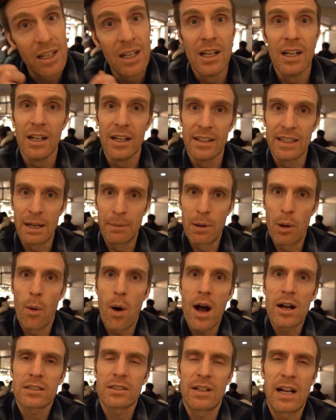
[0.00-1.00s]
Then we
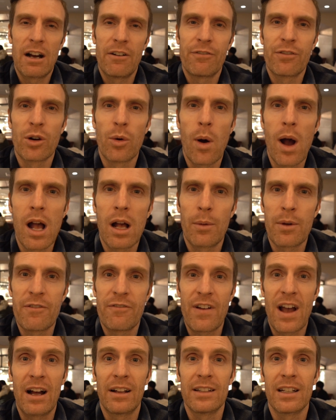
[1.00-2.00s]
walked around for a while and we
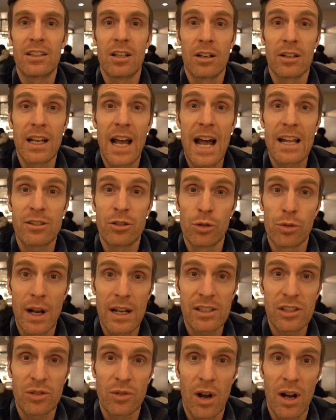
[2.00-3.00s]
found a tonkatsu
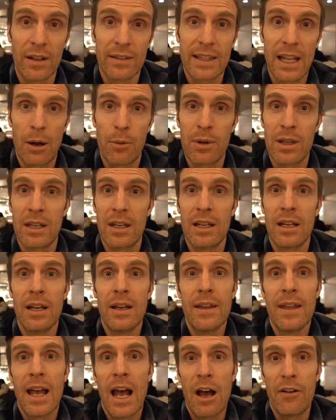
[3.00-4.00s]
restaurant that we
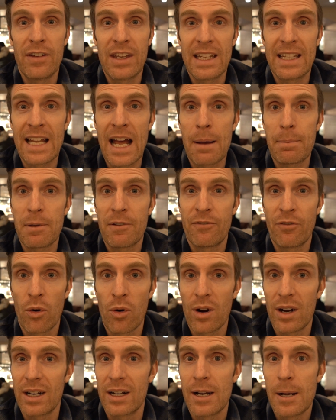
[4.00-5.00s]
have eaten at
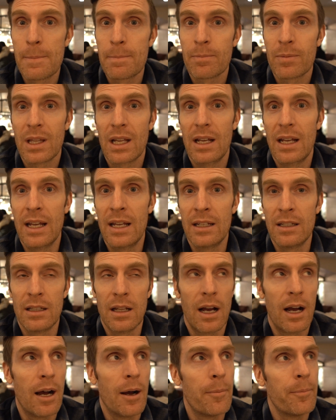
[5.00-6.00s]
before in